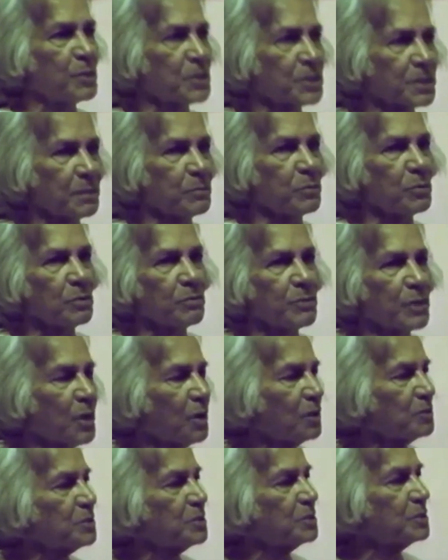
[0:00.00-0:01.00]
feel miserable
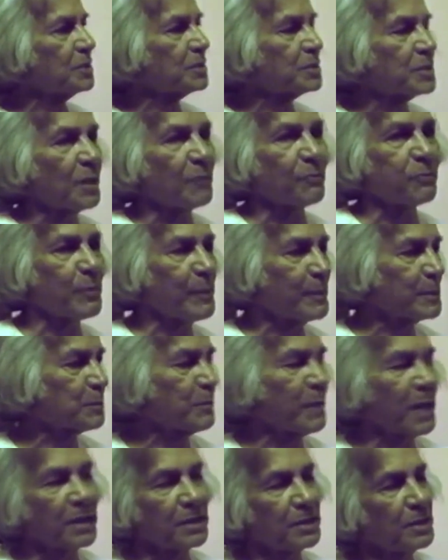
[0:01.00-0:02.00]
because he is a
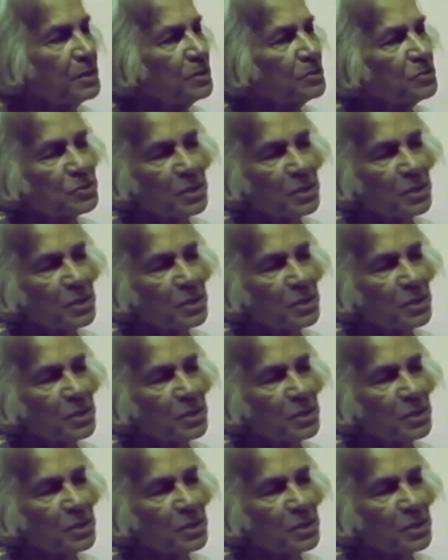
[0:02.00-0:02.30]
selfless man.